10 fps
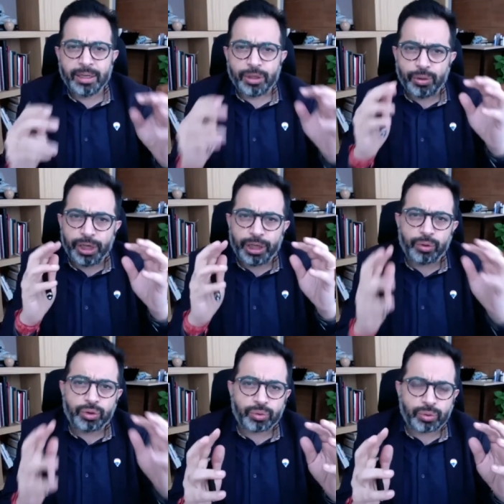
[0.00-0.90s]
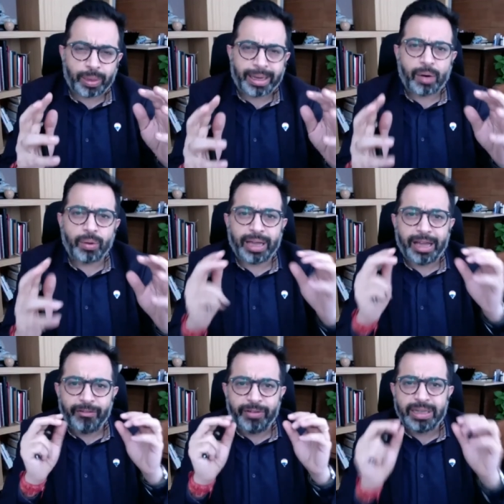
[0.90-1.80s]
You need to sweat out
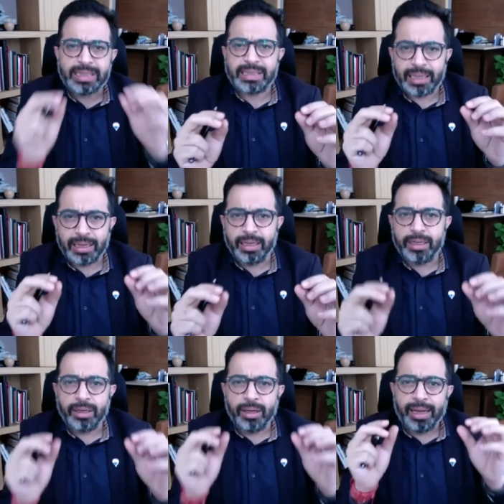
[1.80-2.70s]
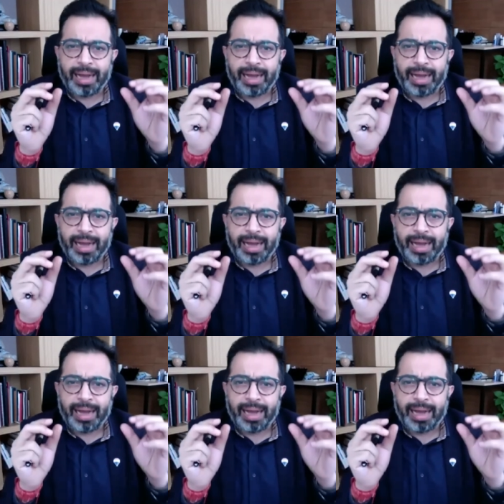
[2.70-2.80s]
every single